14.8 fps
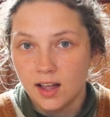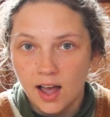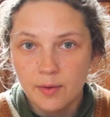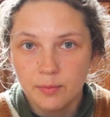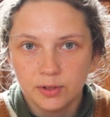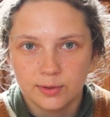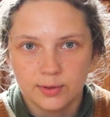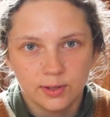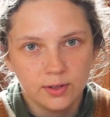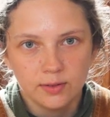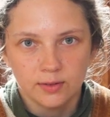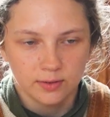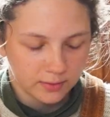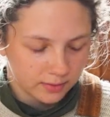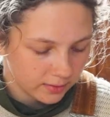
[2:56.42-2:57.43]
I would
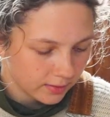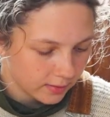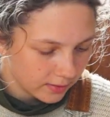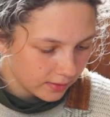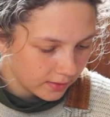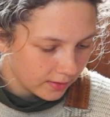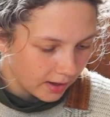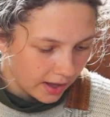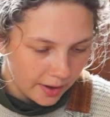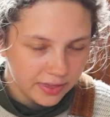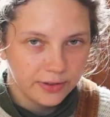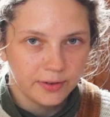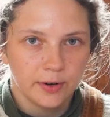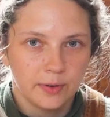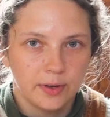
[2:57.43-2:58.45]
too.
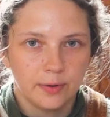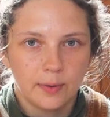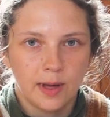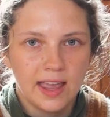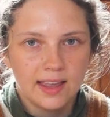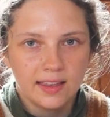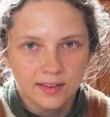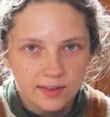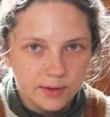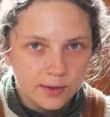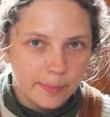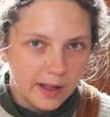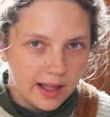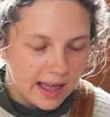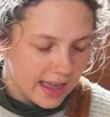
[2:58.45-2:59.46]
I'd throw it away.
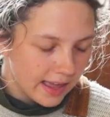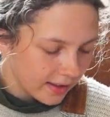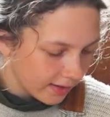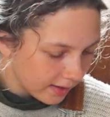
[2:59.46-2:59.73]
Goodbye.